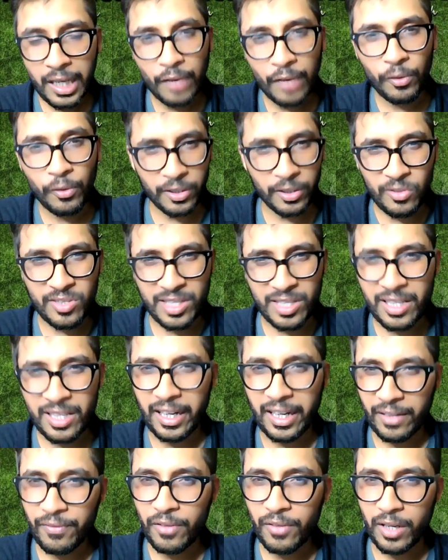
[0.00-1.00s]
I would like to see
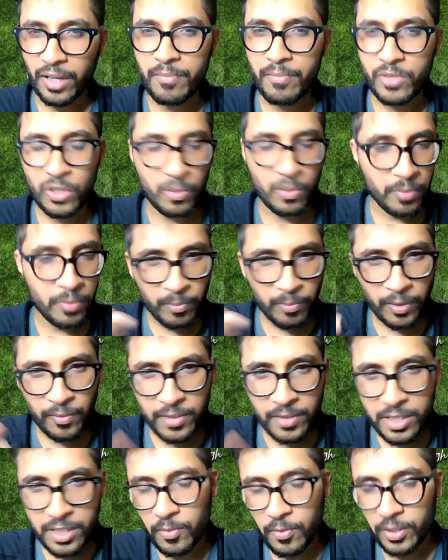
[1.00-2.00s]
that for him. So, but
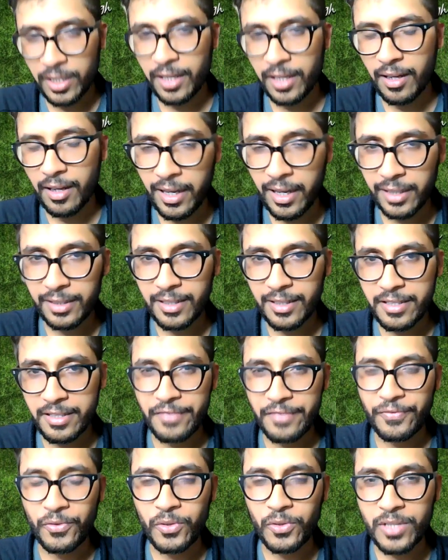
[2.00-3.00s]
we'll see what Ten Hag does,
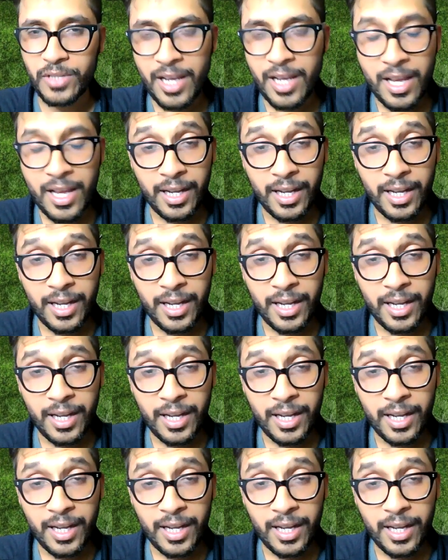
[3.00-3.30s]
of course.